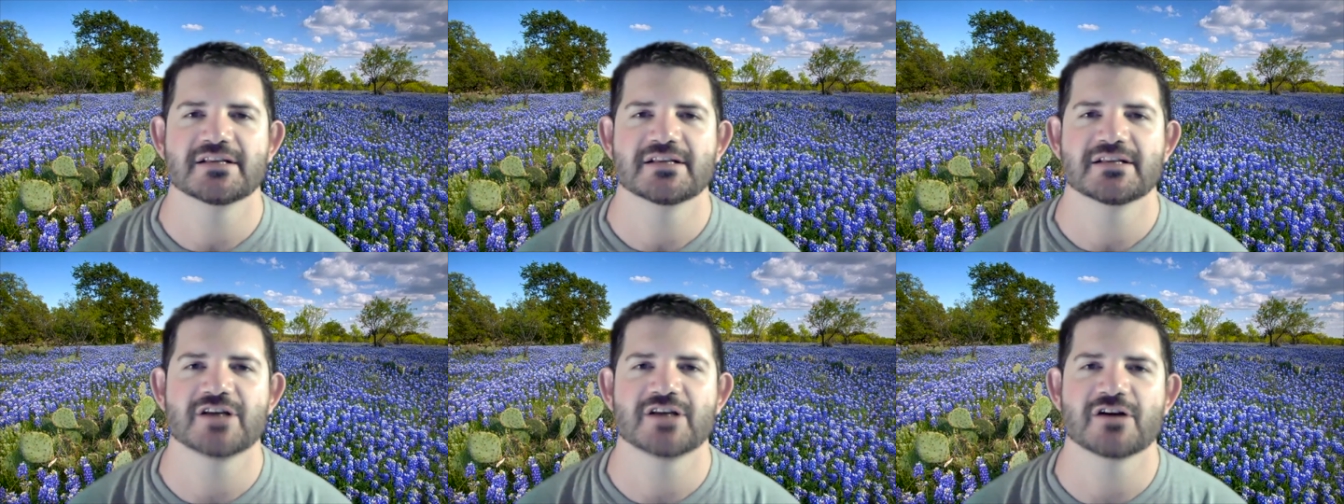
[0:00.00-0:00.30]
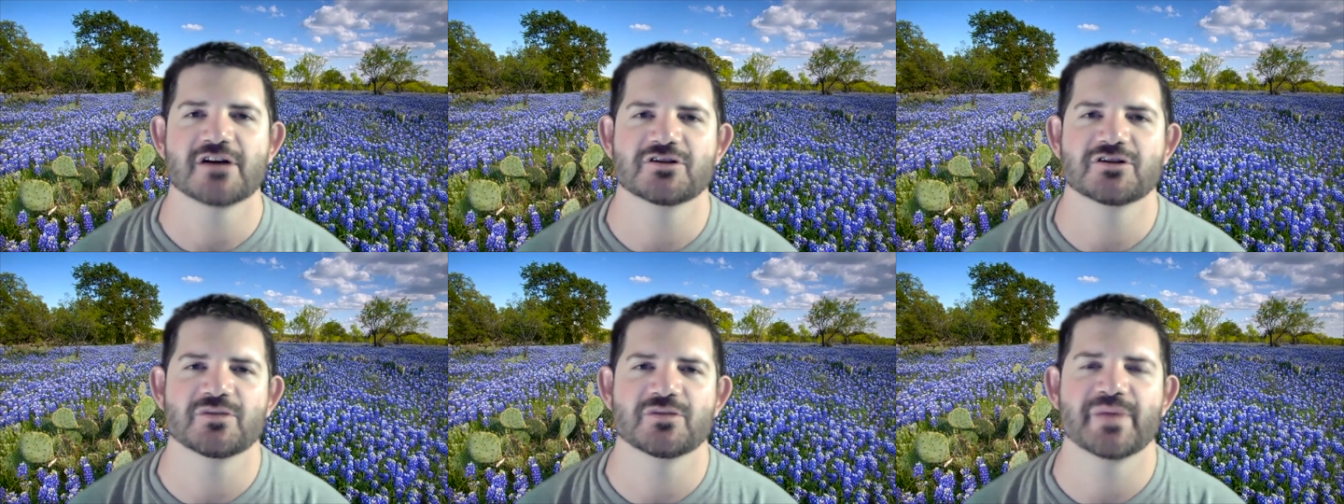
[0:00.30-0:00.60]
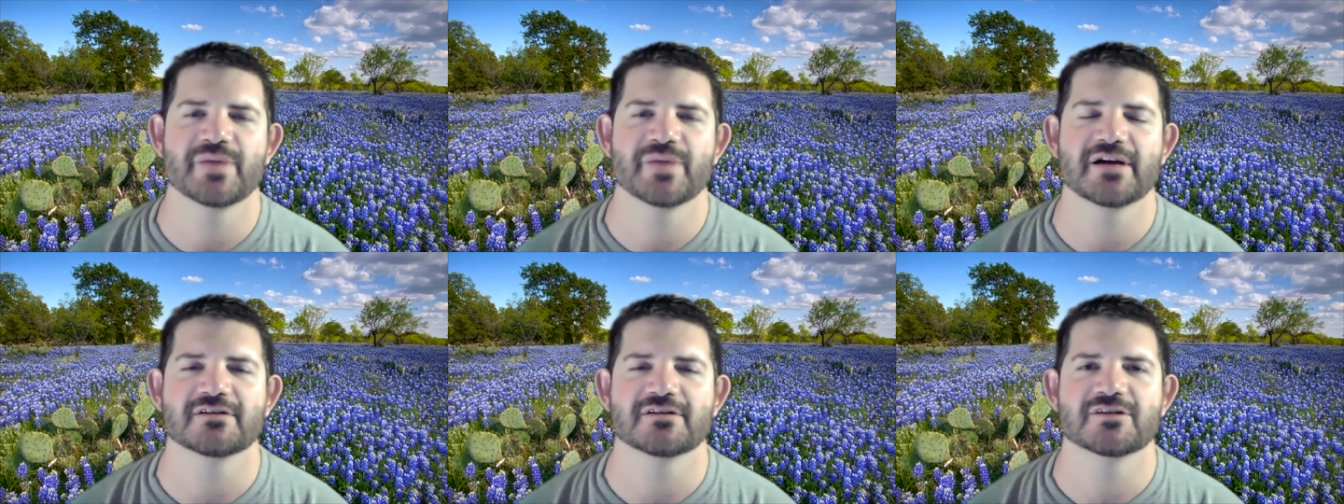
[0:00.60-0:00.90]
Talk to your
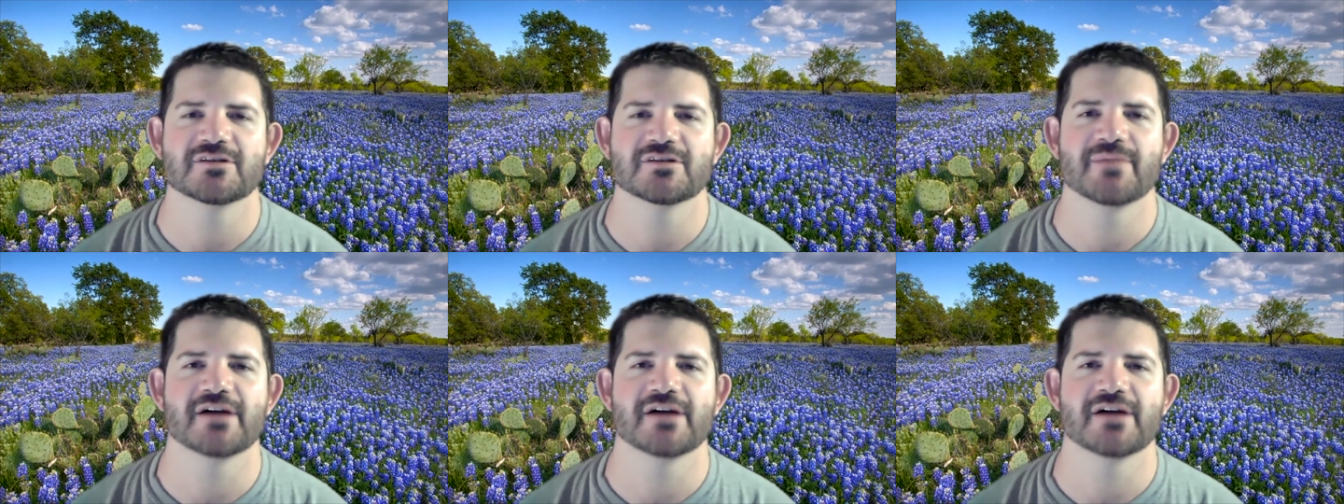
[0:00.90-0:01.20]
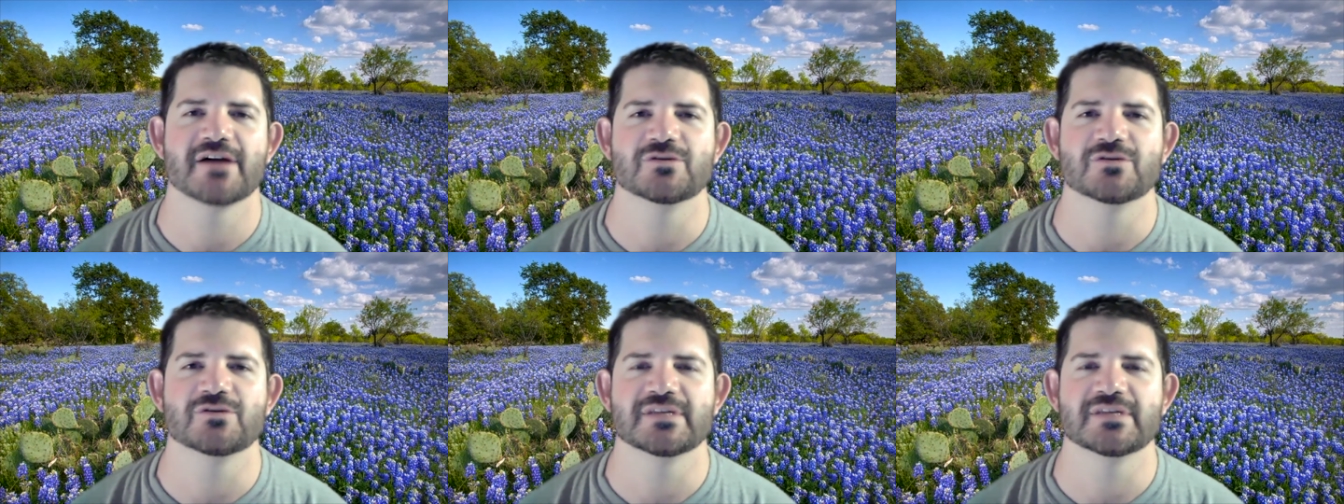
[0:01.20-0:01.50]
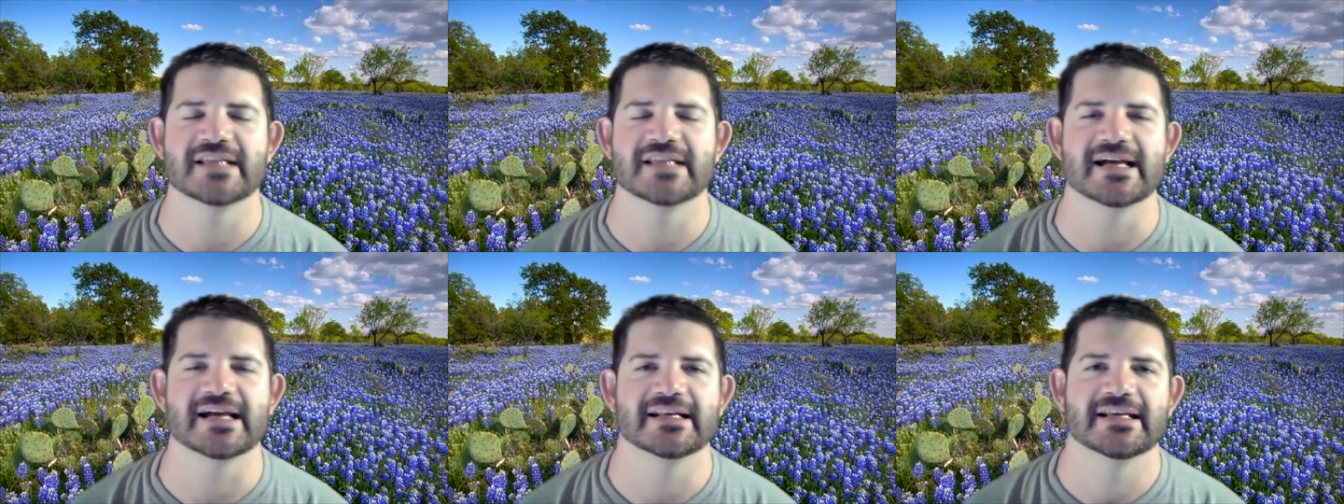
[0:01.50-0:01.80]
parents about
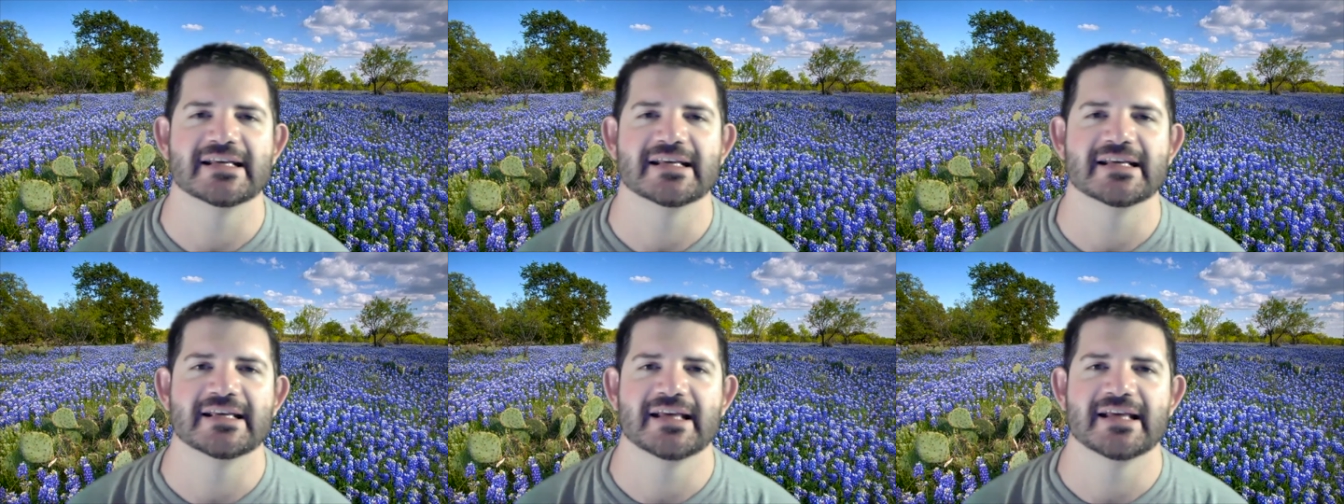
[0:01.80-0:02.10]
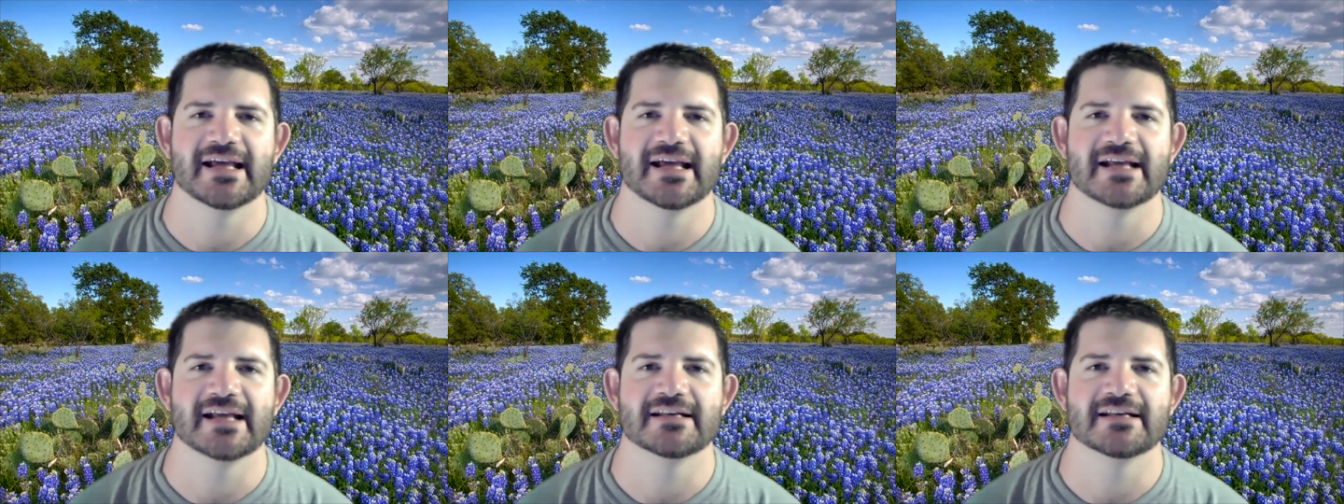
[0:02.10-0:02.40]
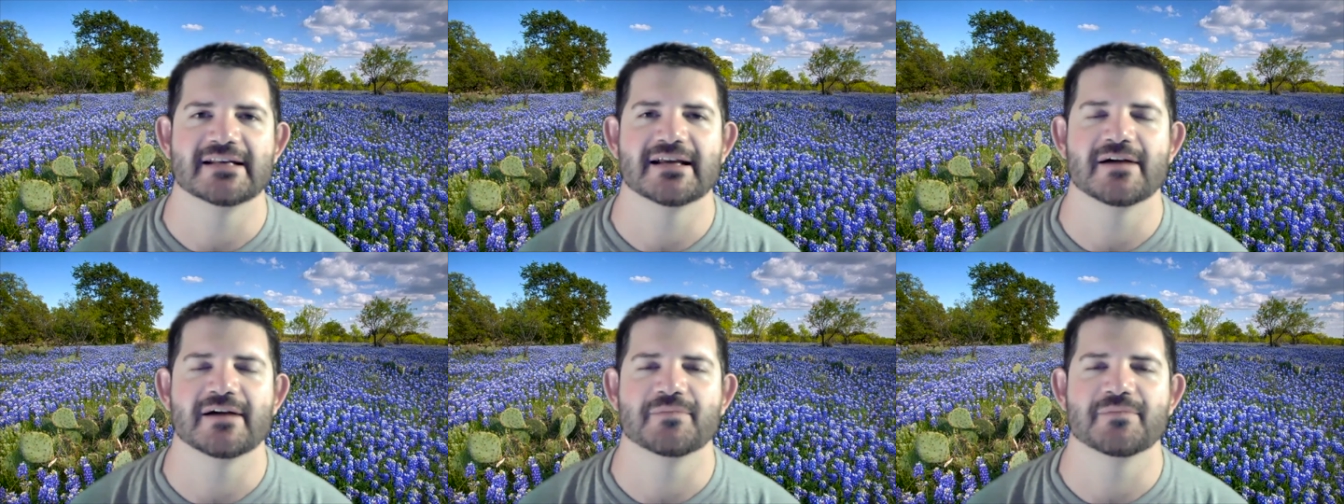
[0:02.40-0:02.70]
doing that
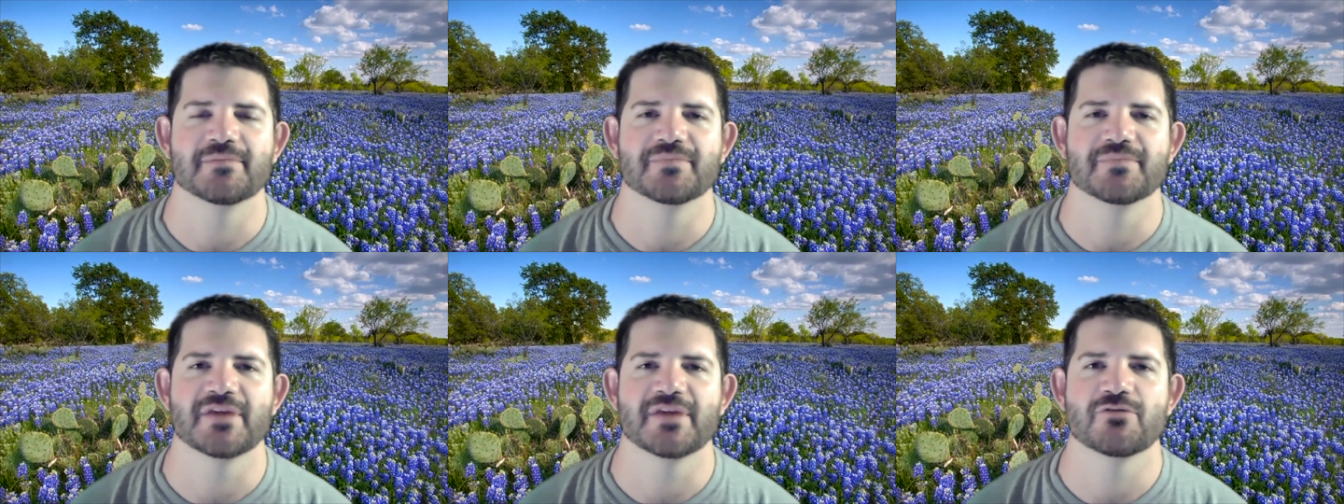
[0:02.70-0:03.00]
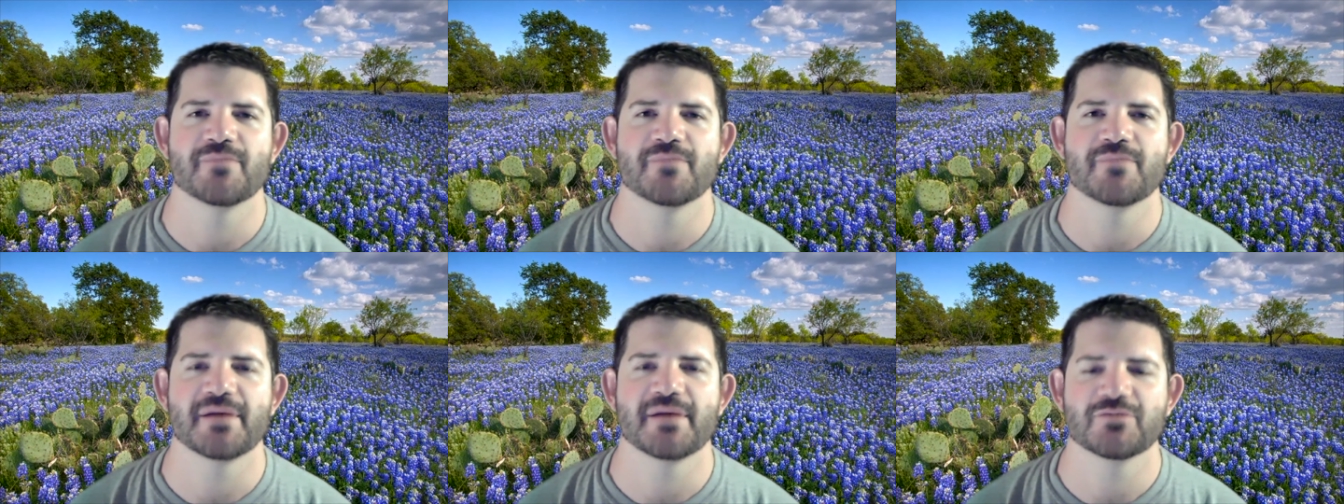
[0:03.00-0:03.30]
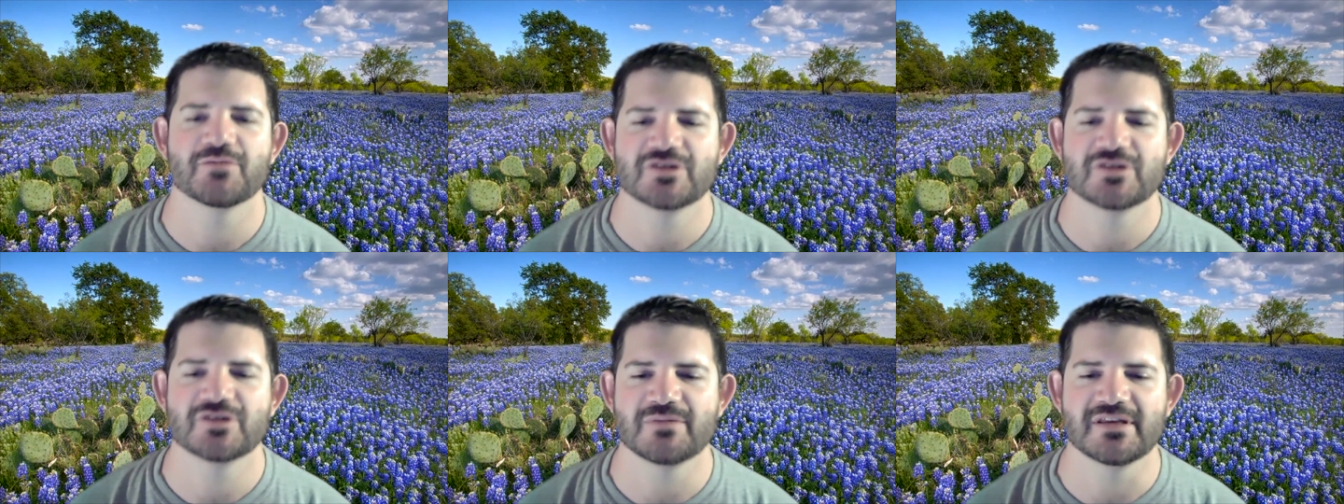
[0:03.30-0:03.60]
and, um, and
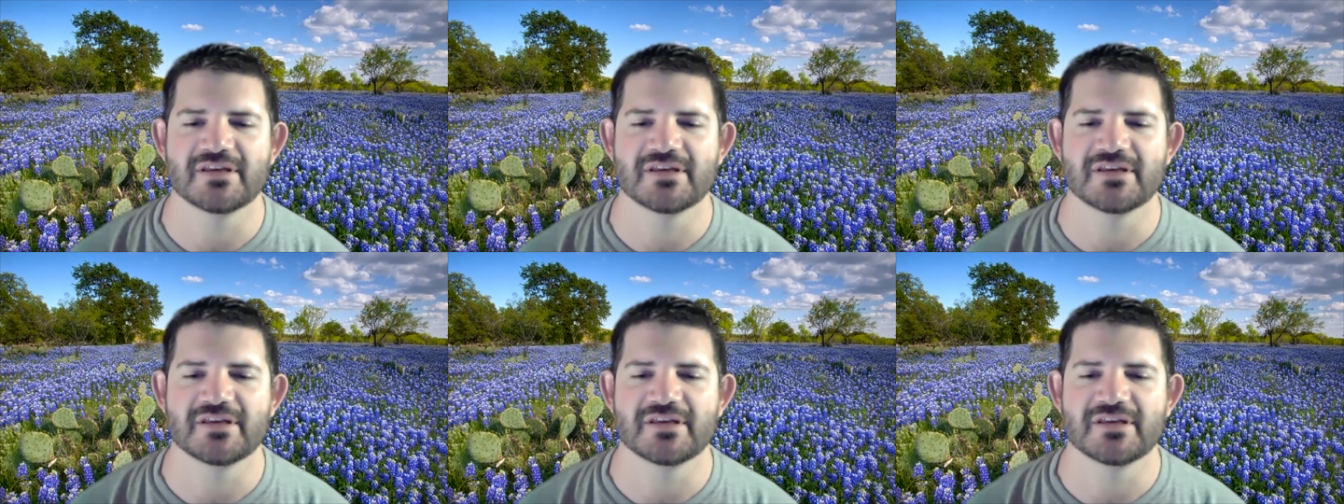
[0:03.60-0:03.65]
remember to be